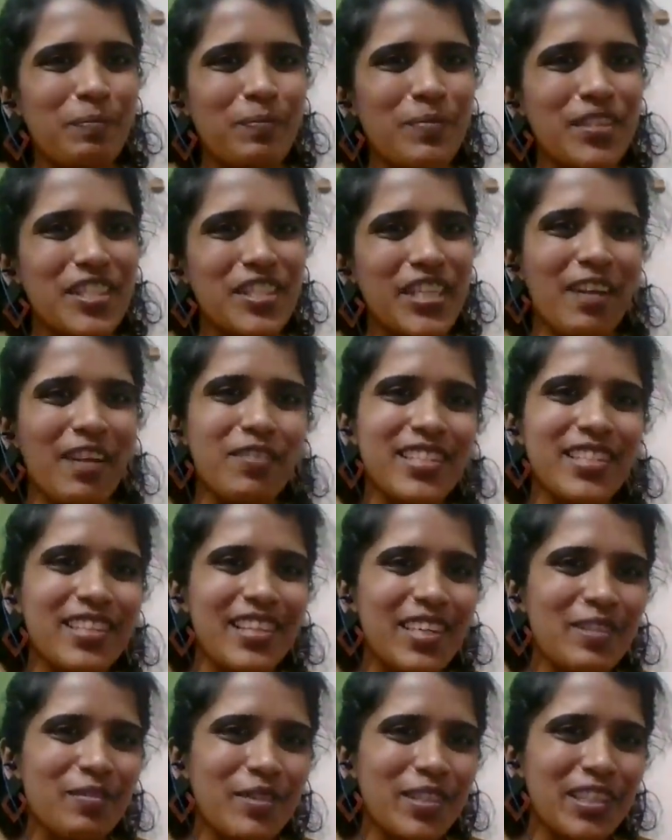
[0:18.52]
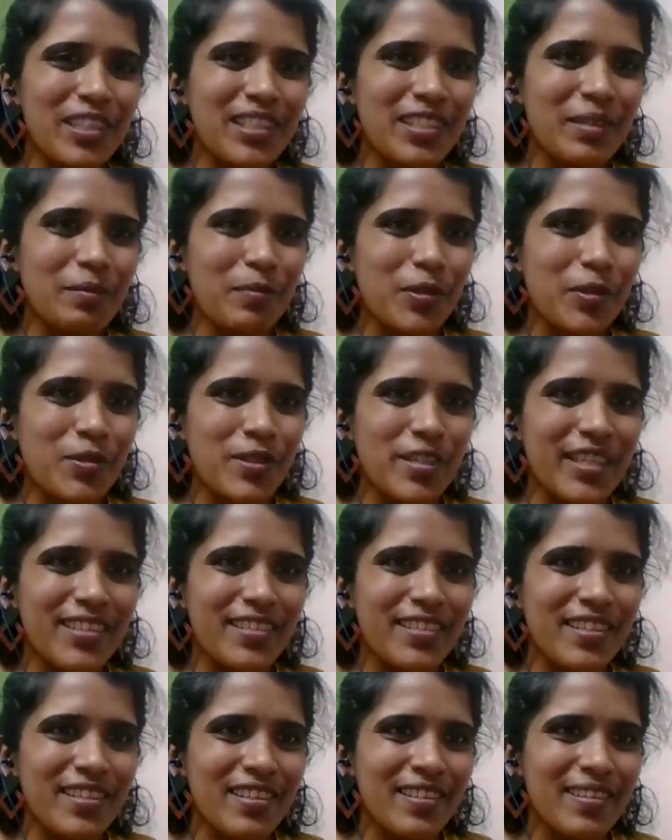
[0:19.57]
shall we start with the
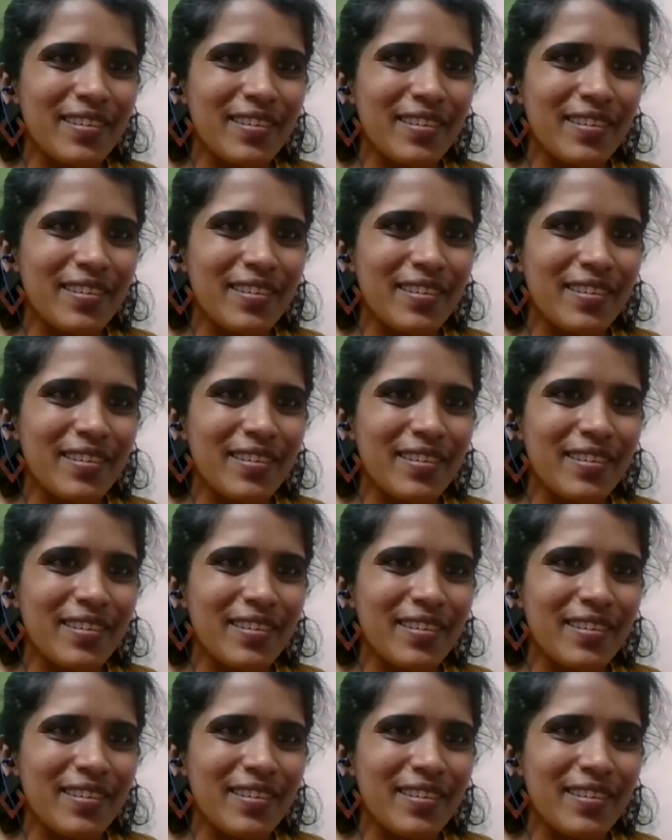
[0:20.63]
proceedings?